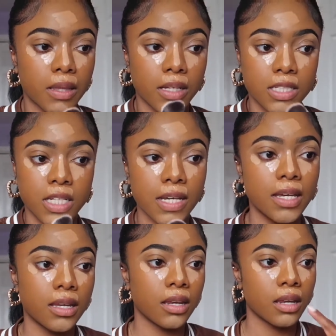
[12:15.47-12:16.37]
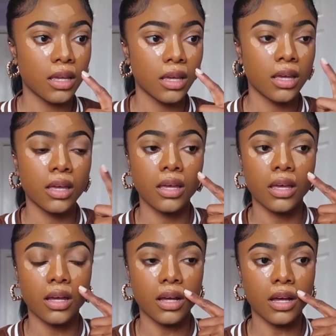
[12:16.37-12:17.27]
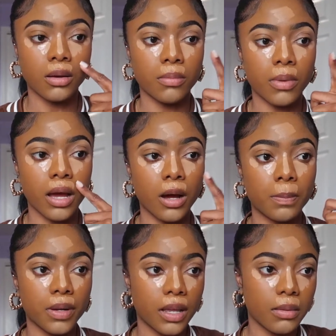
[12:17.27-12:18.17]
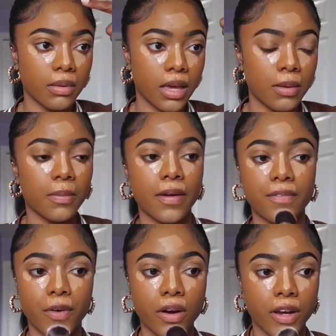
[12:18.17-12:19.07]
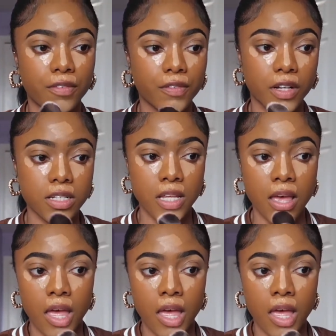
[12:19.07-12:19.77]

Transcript: the chin, my upper lip, and my forehead first.